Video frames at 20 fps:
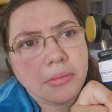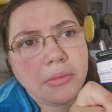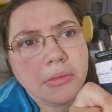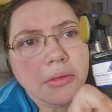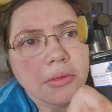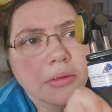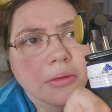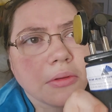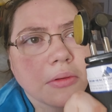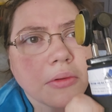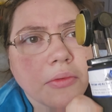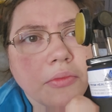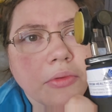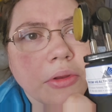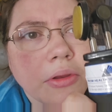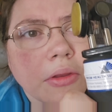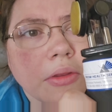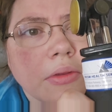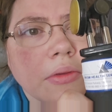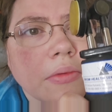I don't know if you
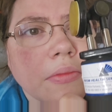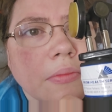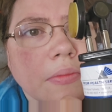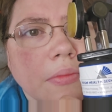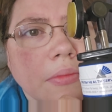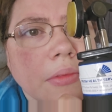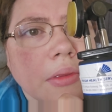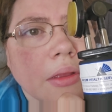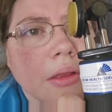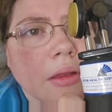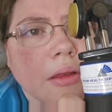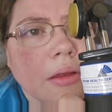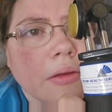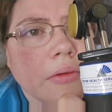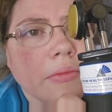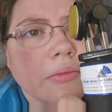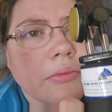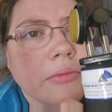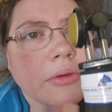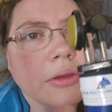can
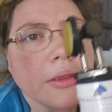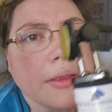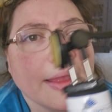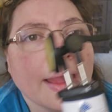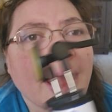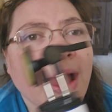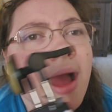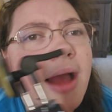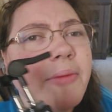read that.